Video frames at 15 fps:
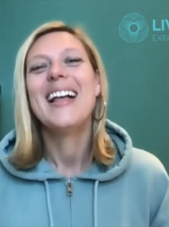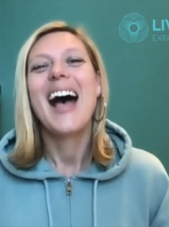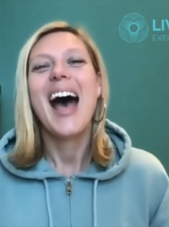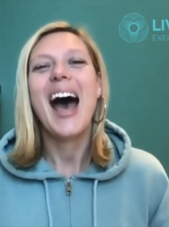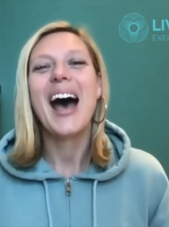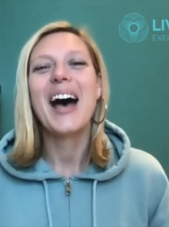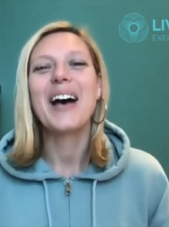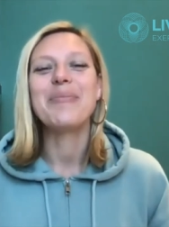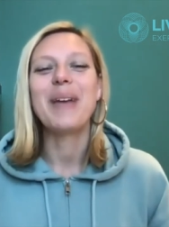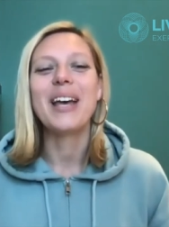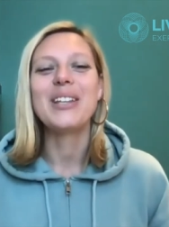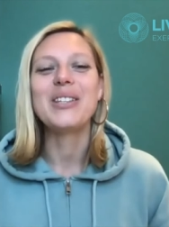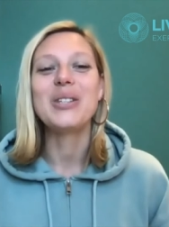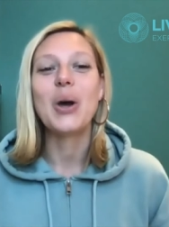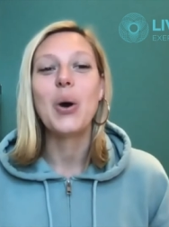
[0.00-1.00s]
And
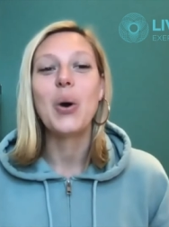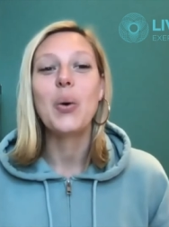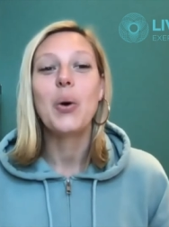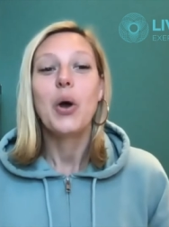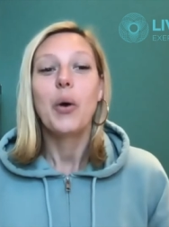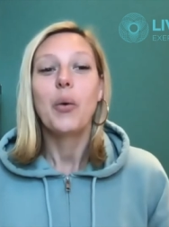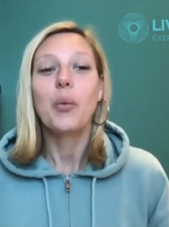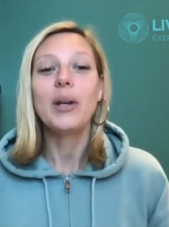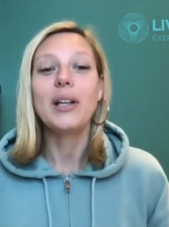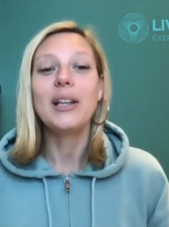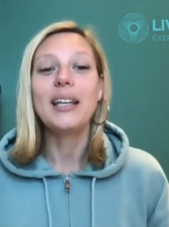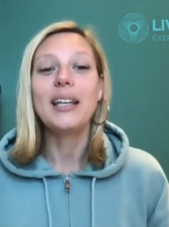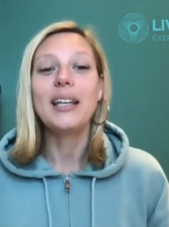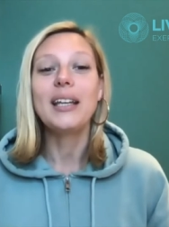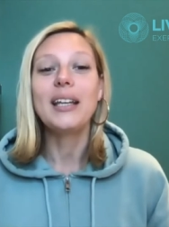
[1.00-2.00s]
so
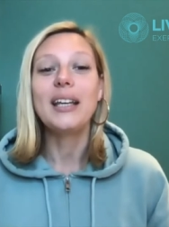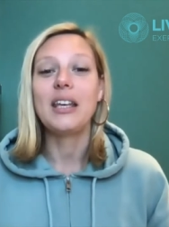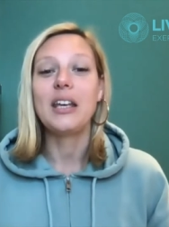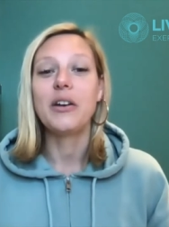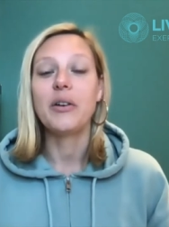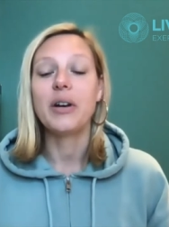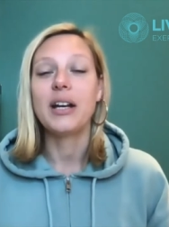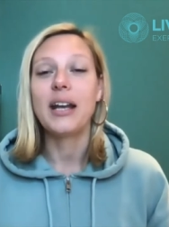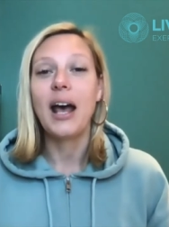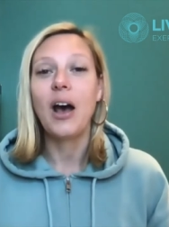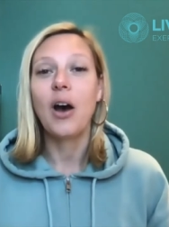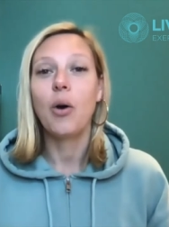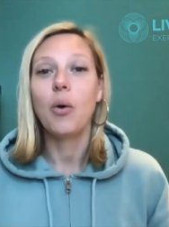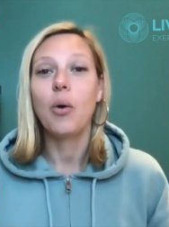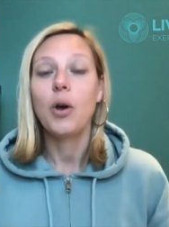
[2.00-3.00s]
really in the here and
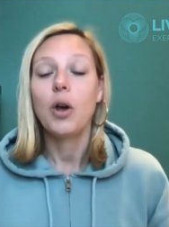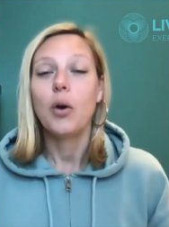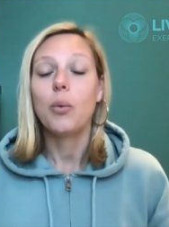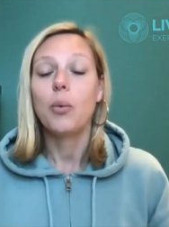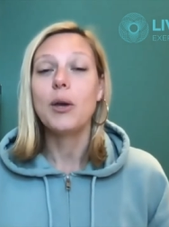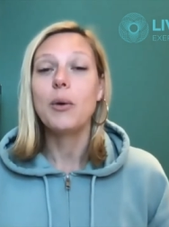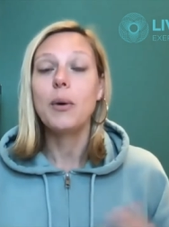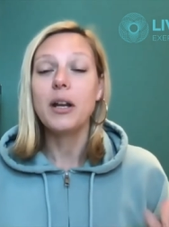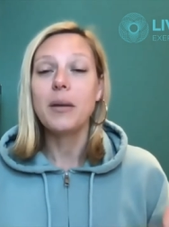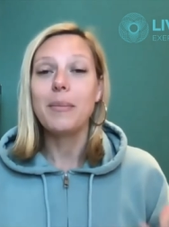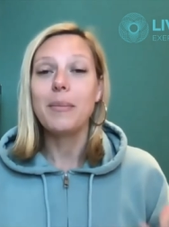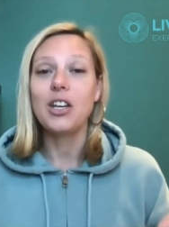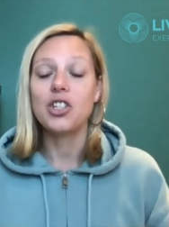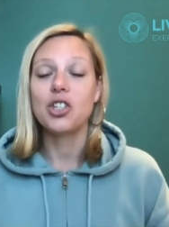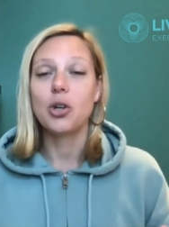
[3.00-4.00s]
now, we want to
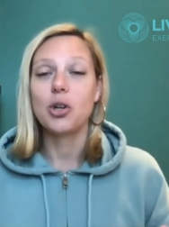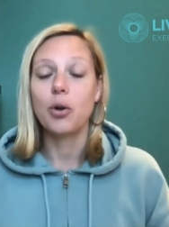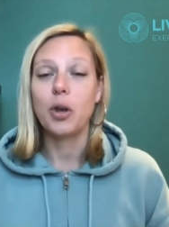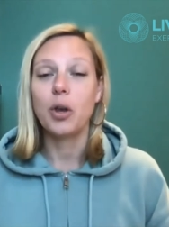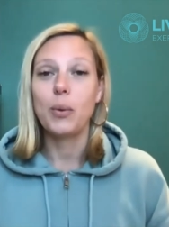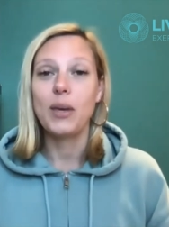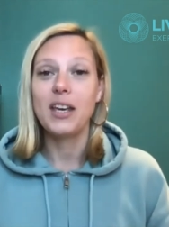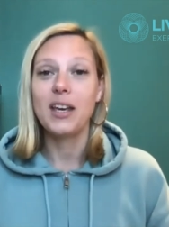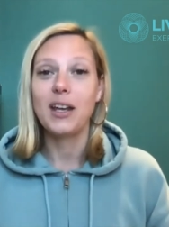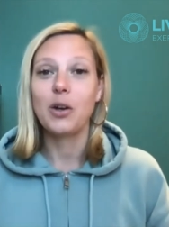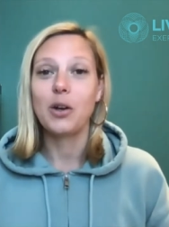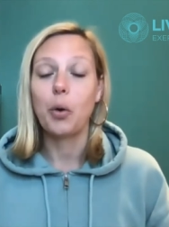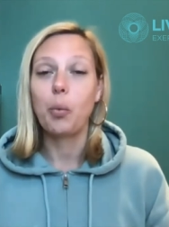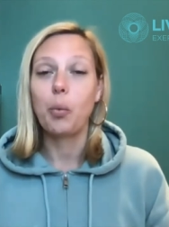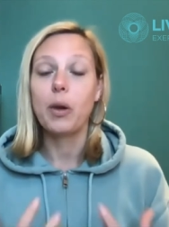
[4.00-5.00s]
make sure that we can
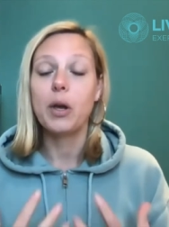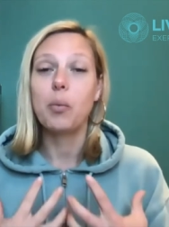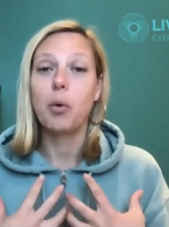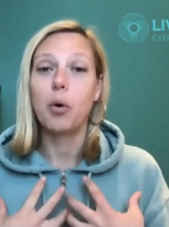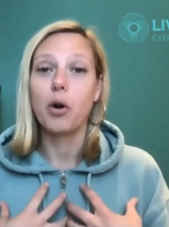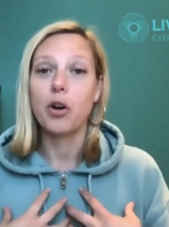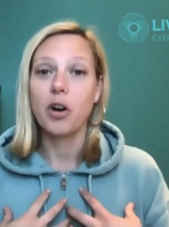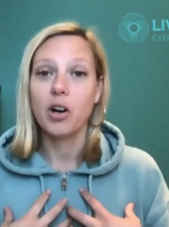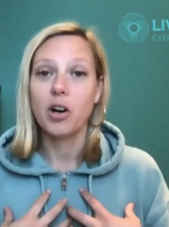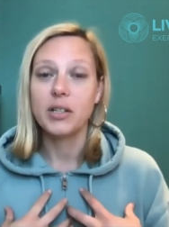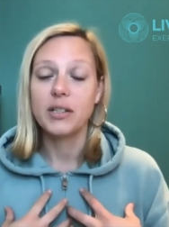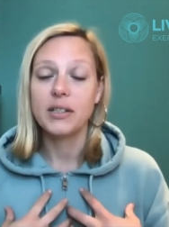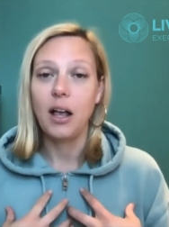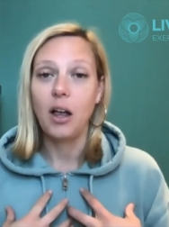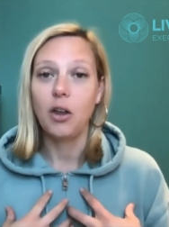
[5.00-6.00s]
reward
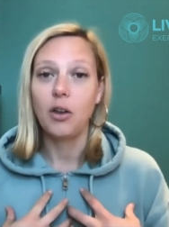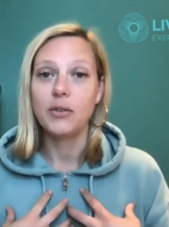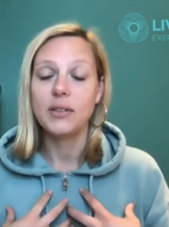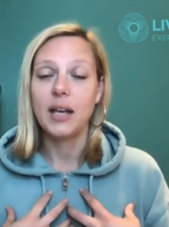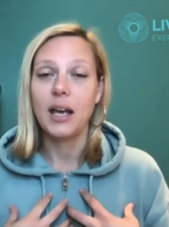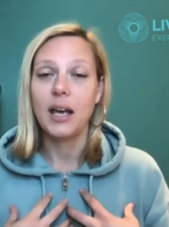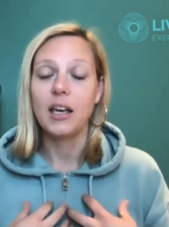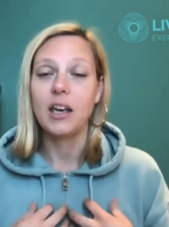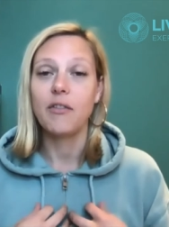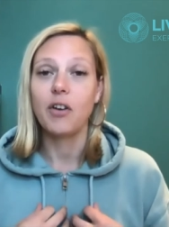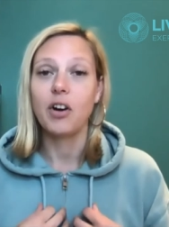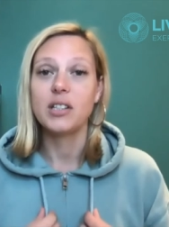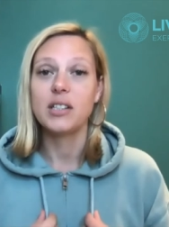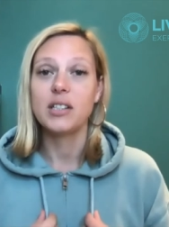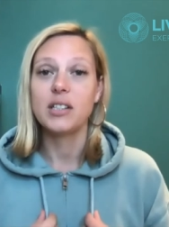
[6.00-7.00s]
ourselves and give
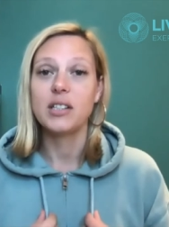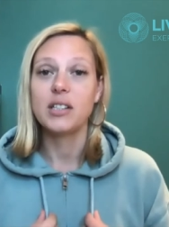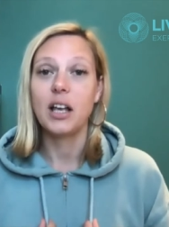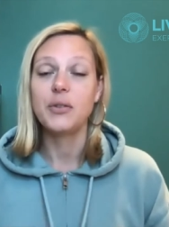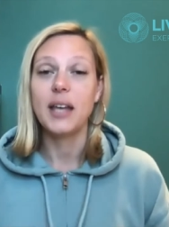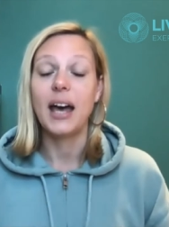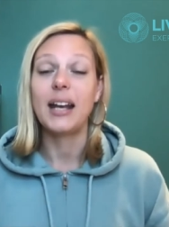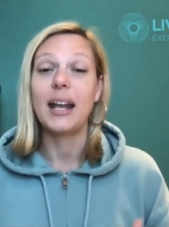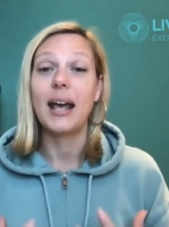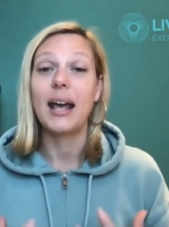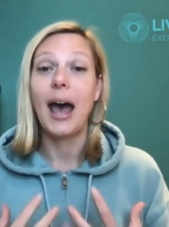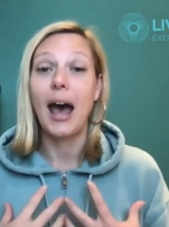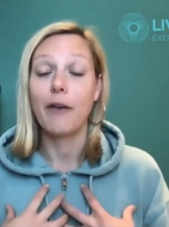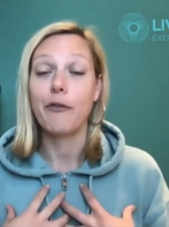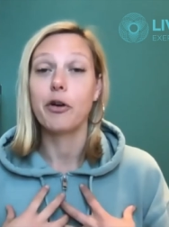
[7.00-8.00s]
ourselves that
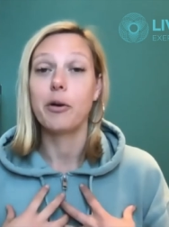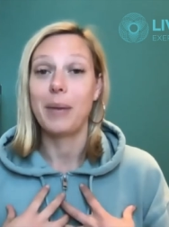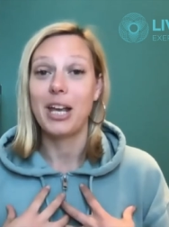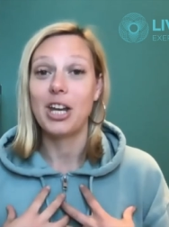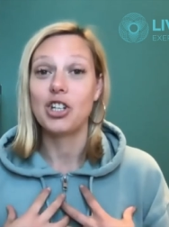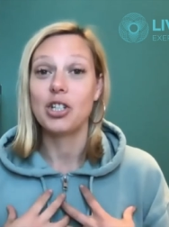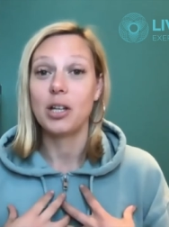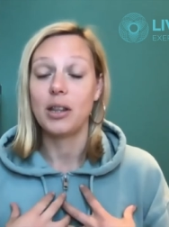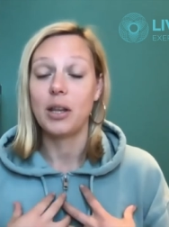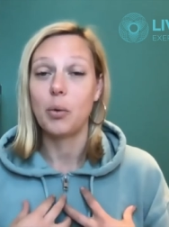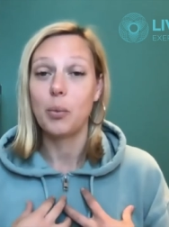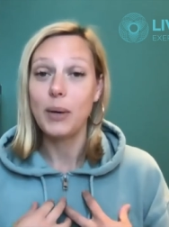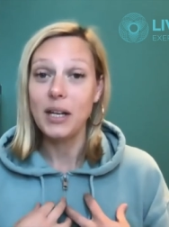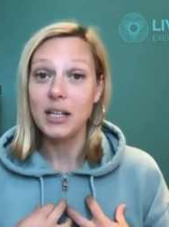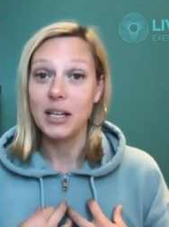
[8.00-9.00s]
affirmation that
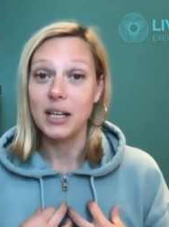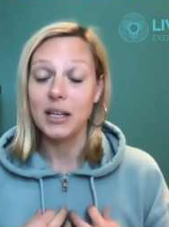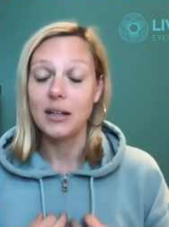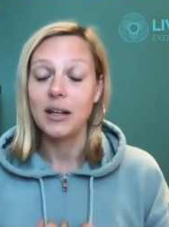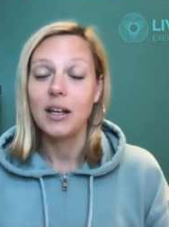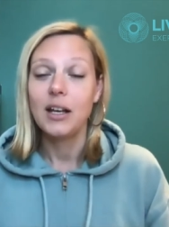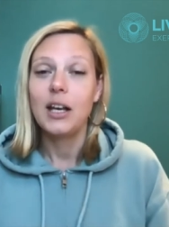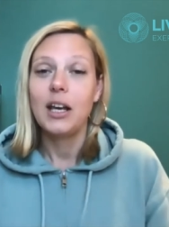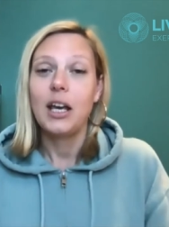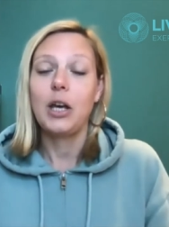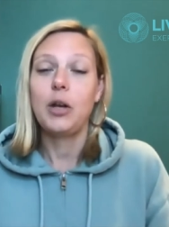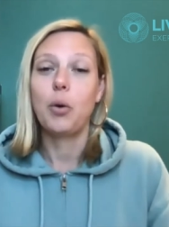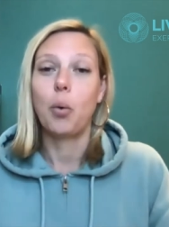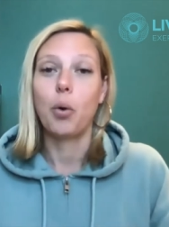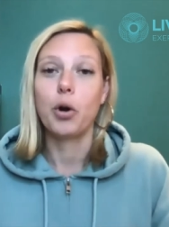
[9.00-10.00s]
we need
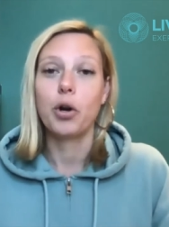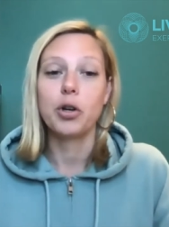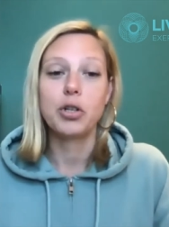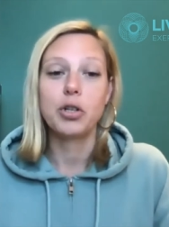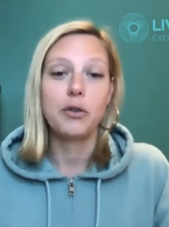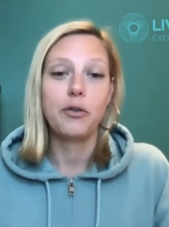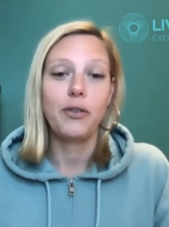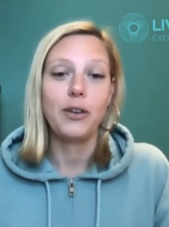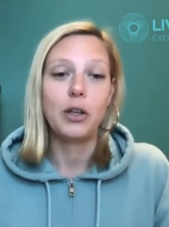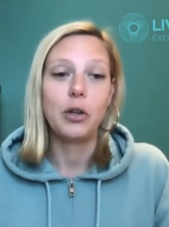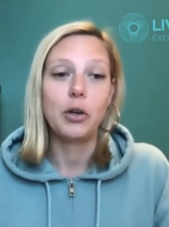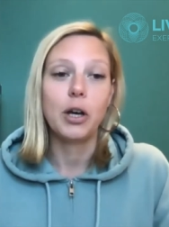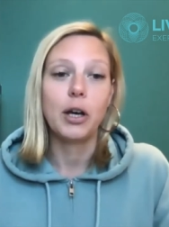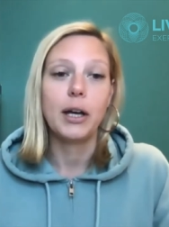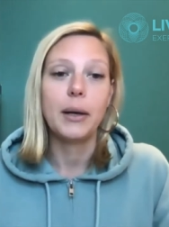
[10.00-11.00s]
in order to feel
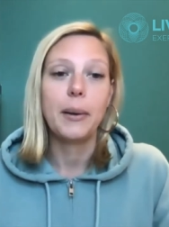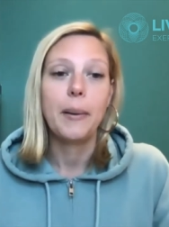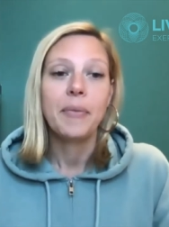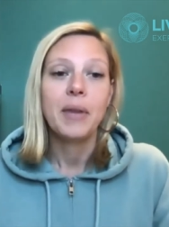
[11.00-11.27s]
good.